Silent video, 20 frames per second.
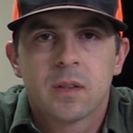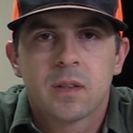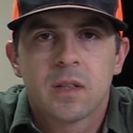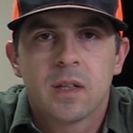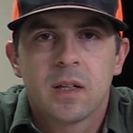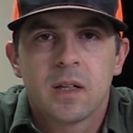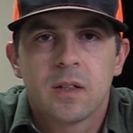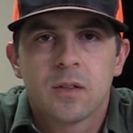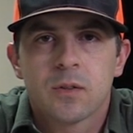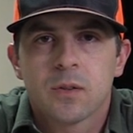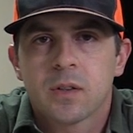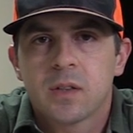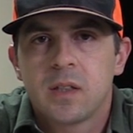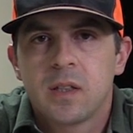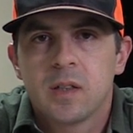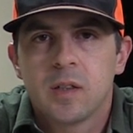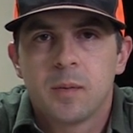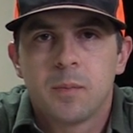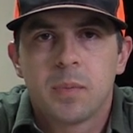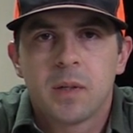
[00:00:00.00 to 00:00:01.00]
things or
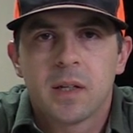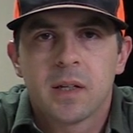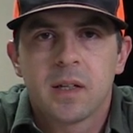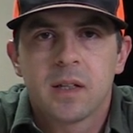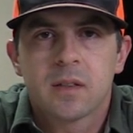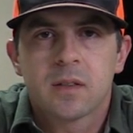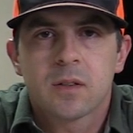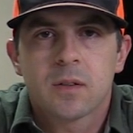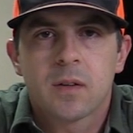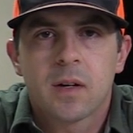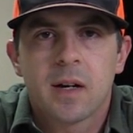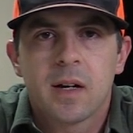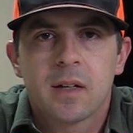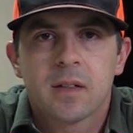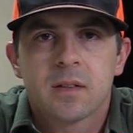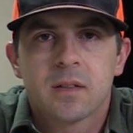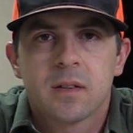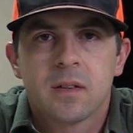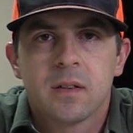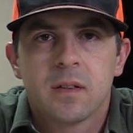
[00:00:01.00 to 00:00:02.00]
kill plants,
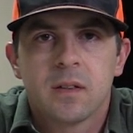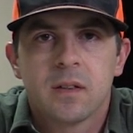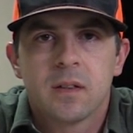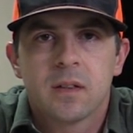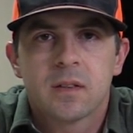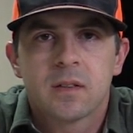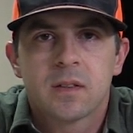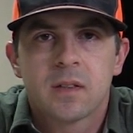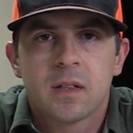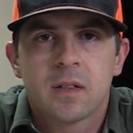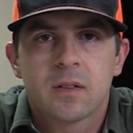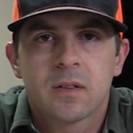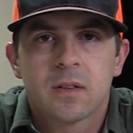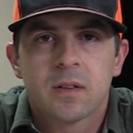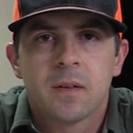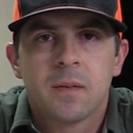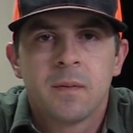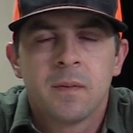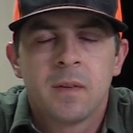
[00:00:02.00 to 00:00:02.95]
grass, and etc.